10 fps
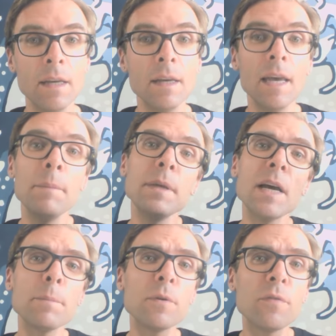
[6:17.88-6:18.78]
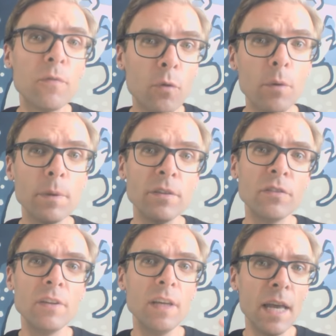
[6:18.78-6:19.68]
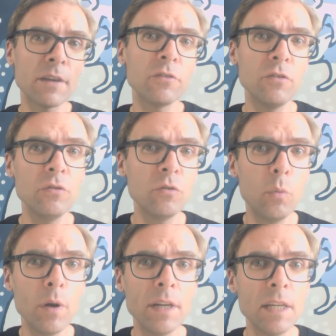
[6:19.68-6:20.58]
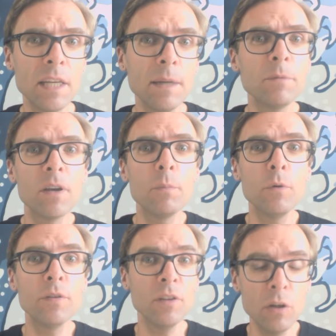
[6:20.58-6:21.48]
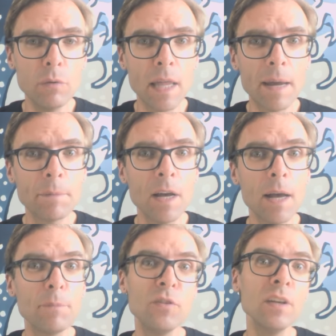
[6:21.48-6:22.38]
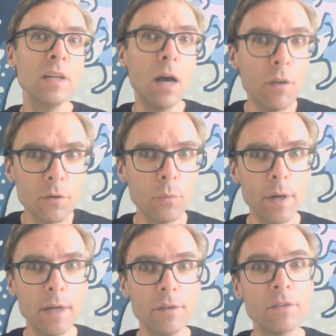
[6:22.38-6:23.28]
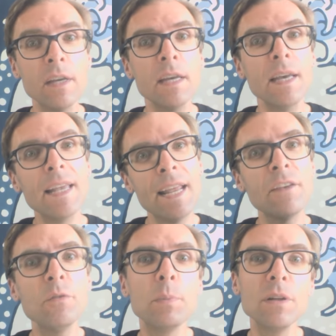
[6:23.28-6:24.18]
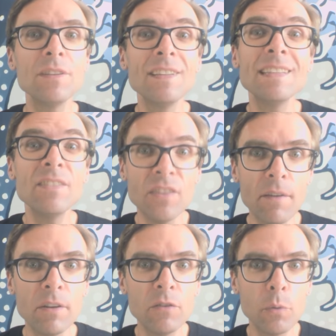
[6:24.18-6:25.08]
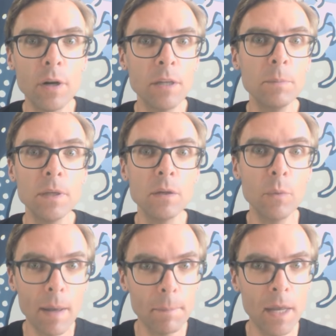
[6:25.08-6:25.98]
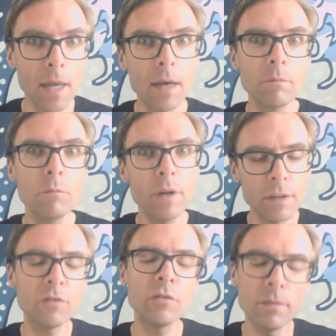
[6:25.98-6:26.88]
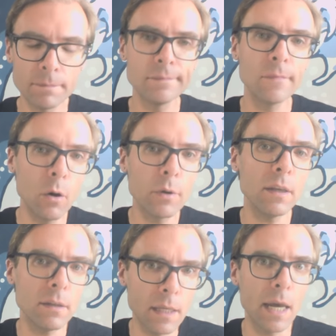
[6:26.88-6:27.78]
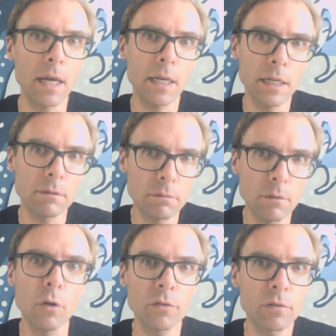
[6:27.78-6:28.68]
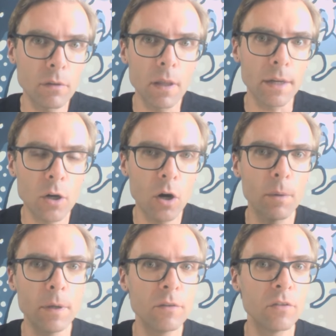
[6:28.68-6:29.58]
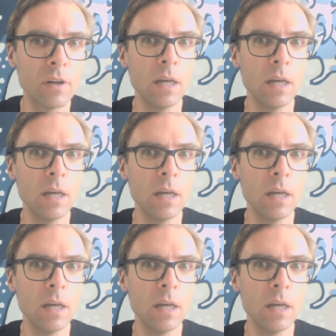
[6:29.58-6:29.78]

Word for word: And beyond performance, the X220 keeps up with new laptops in other ways. It has a built-in 720p webcam, which, okay, yeah, it looks like garbage.